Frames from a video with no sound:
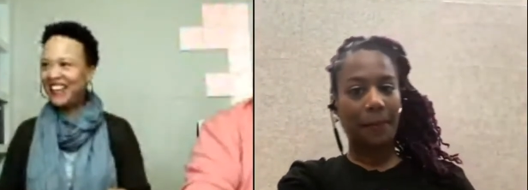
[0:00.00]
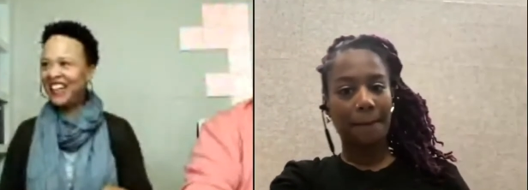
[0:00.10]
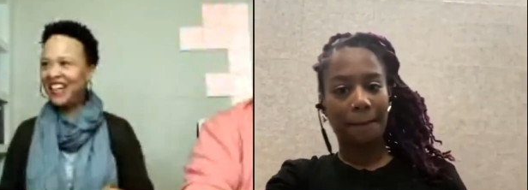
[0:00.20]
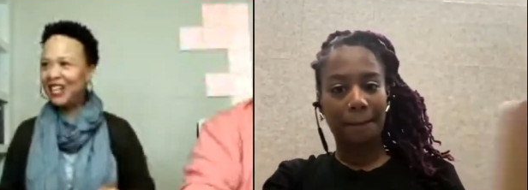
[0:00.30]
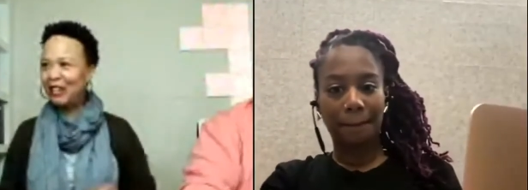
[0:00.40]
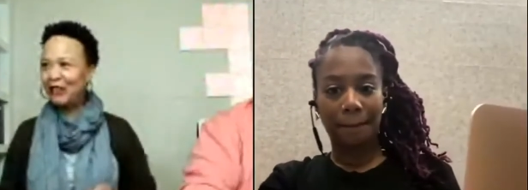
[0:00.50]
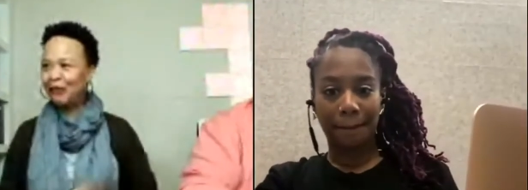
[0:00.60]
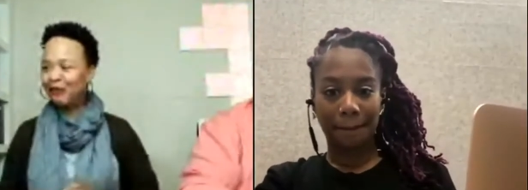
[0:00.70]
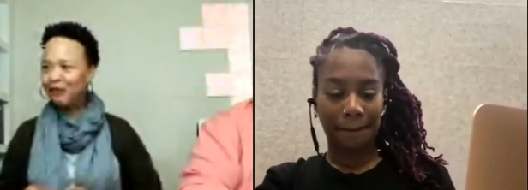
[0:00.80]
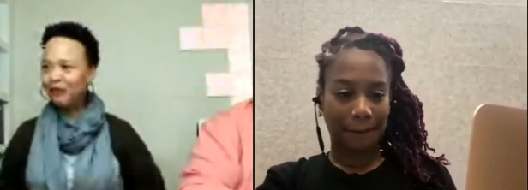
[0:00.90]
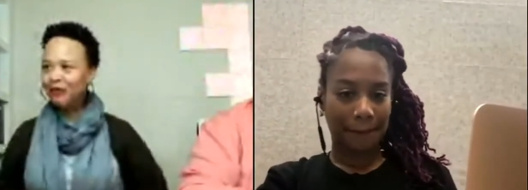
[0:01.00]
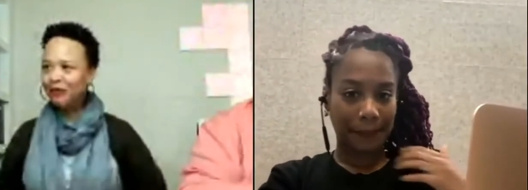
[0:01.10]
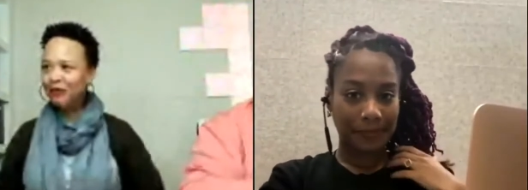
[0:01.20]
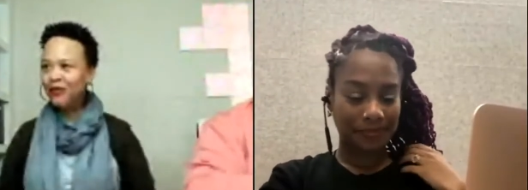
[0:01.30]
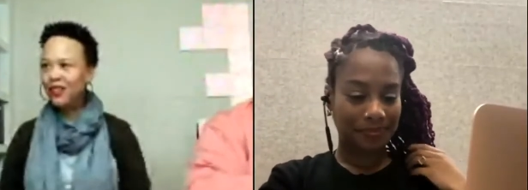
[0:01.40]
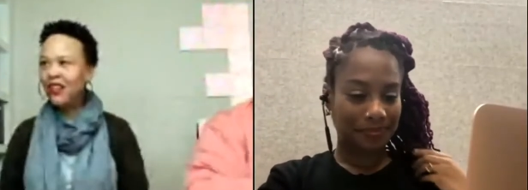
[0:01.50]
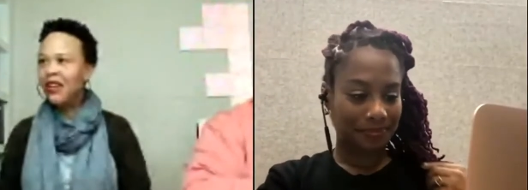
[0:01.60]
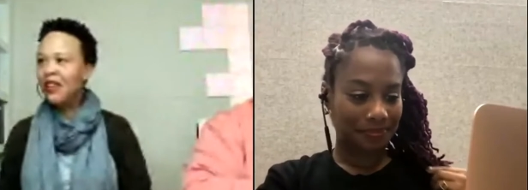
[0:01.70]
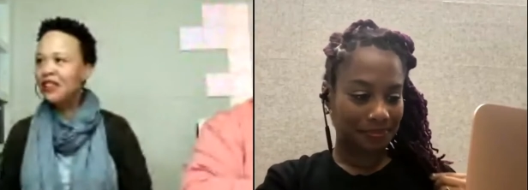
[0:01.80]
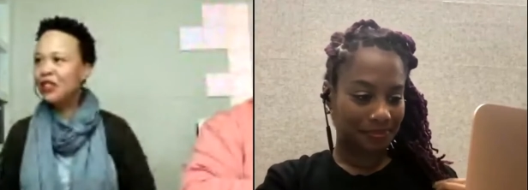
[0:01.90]
Speaker 1: Um,
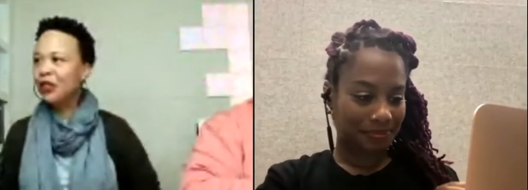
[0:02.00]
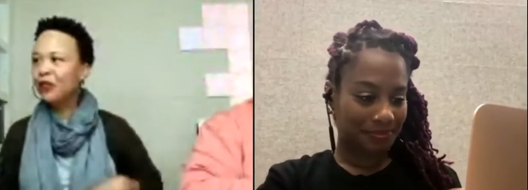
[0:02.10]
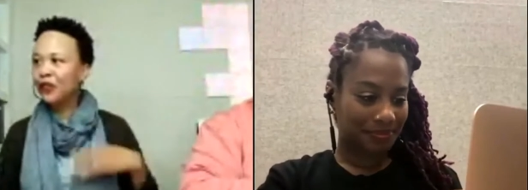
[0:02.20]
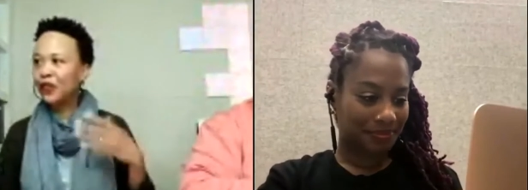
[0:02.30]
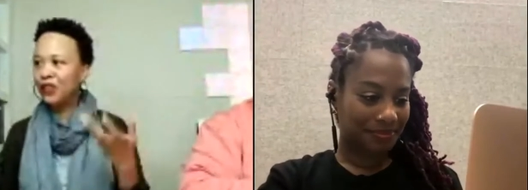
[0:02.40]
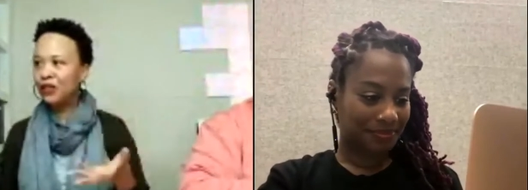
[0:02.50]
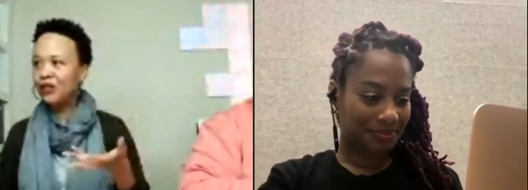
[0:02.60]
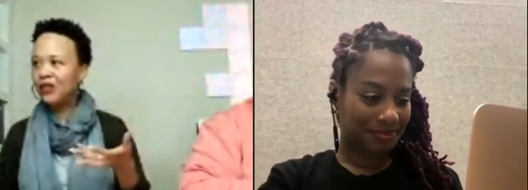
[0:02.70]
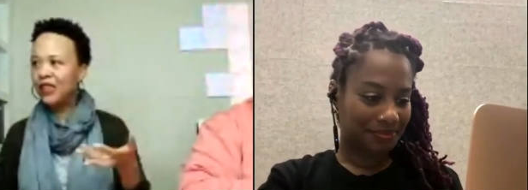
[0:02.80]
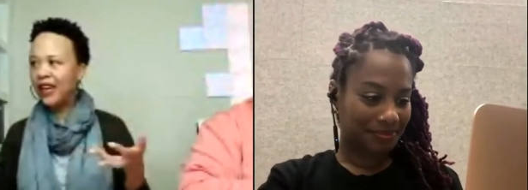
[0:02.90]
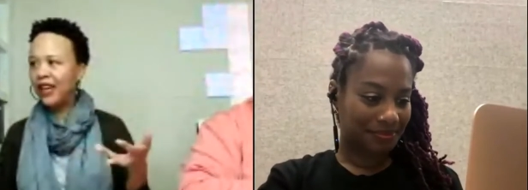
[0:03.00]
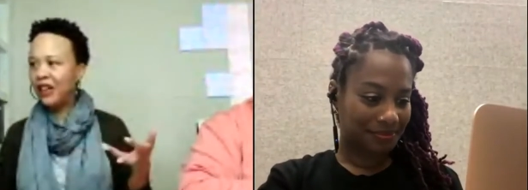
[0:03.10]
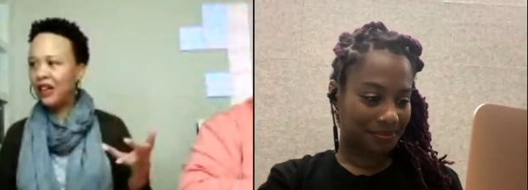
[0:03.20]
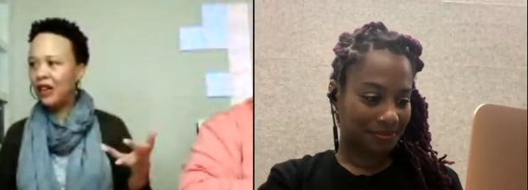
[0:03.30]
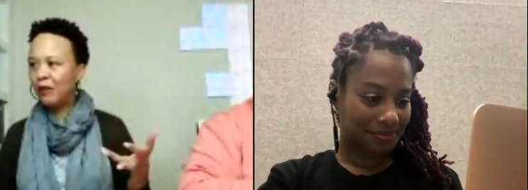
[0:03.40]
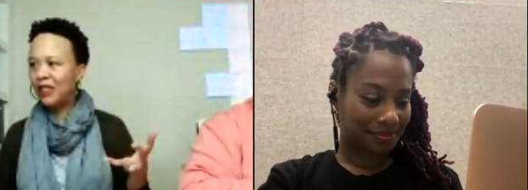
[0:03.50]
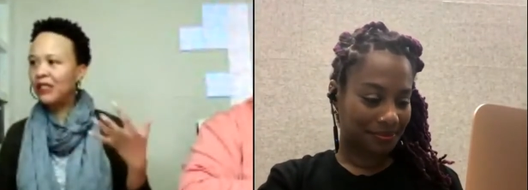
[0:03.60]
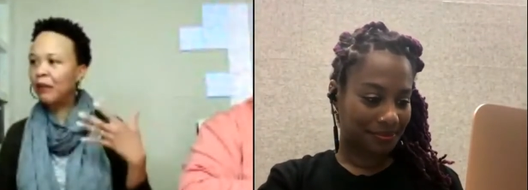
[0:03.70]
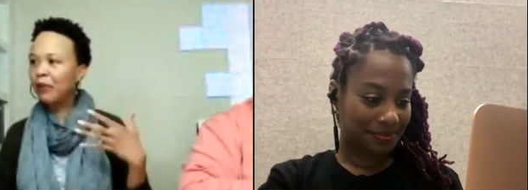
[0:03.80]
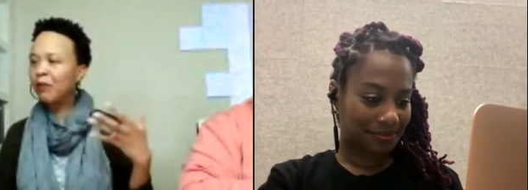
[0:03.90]
so for those that because
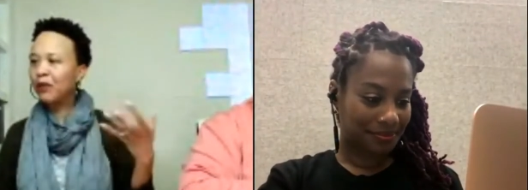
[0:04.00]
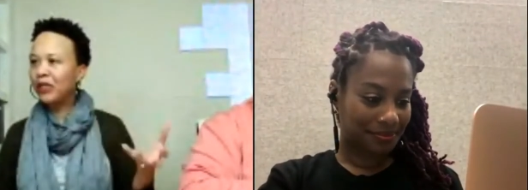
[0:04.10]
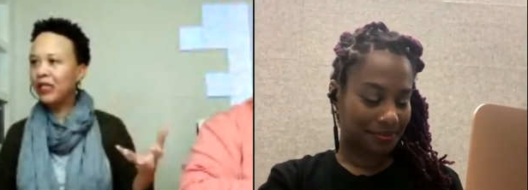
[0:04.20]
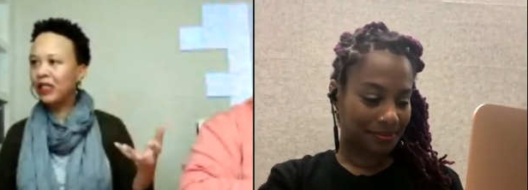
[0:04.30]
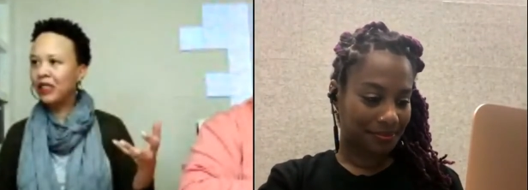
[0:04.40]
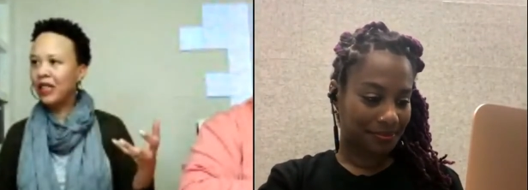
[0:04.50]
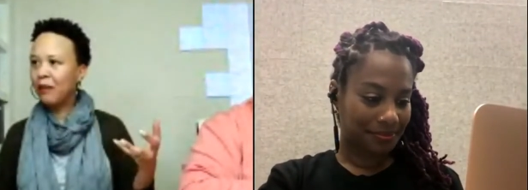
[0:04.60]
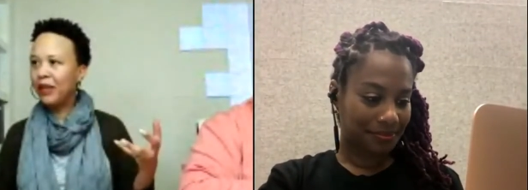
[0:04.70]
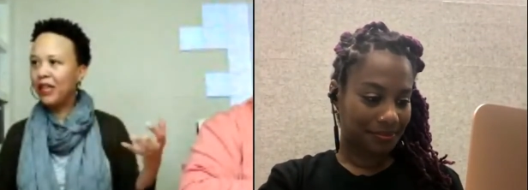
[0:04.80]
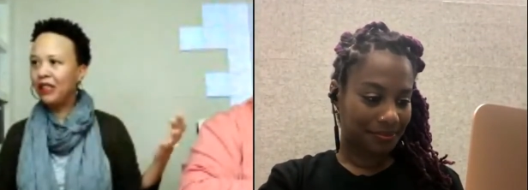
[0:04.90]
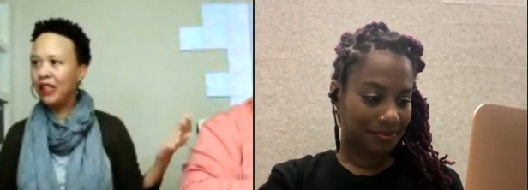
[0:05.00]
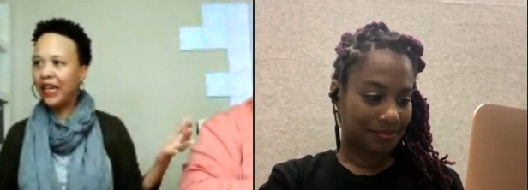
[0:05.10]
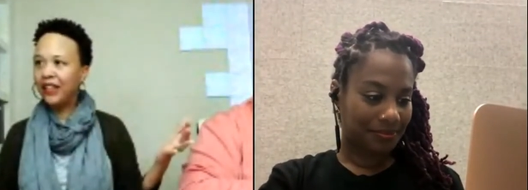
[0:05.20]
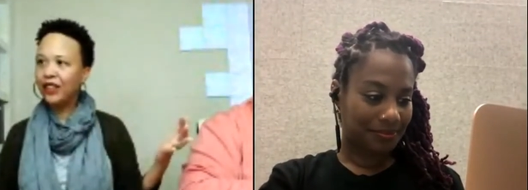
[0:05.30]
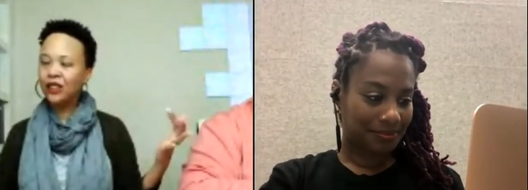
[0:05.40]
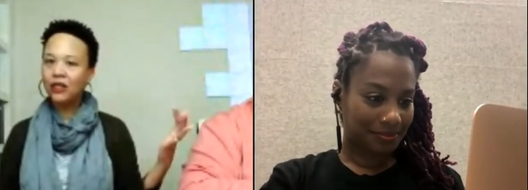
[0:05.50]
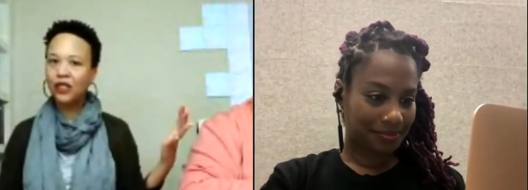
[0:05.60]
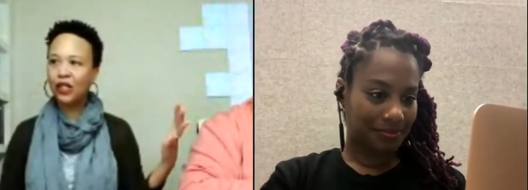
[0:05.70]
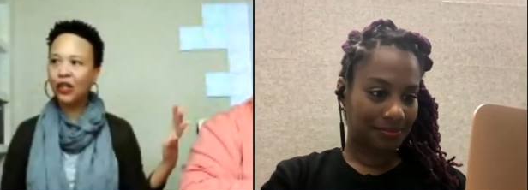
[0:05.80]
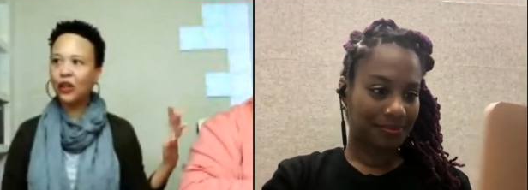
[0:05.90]
um, some people did come in later
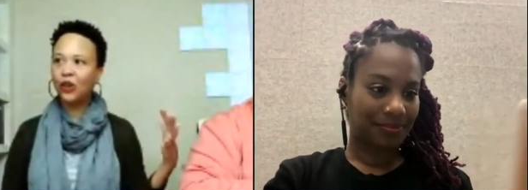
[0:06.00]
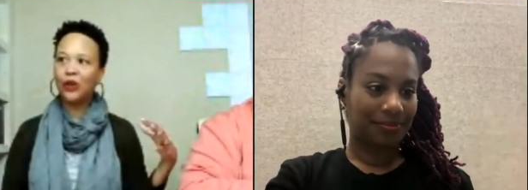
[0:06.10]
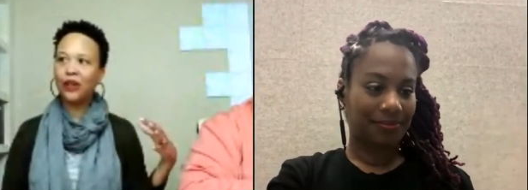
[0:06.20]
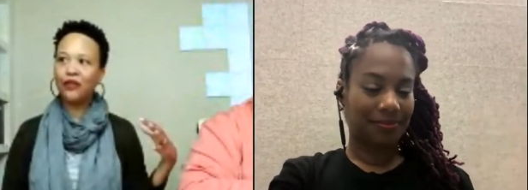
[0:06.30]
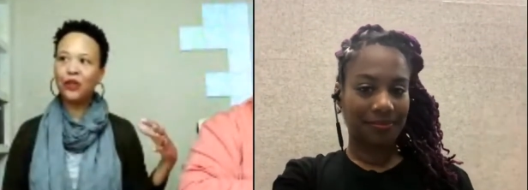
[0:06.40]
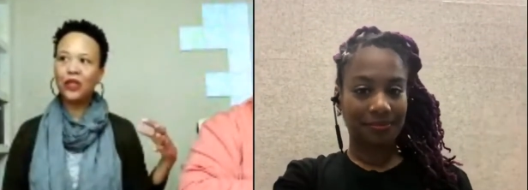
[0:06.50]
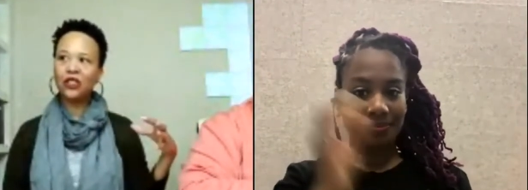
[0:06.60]
so if you can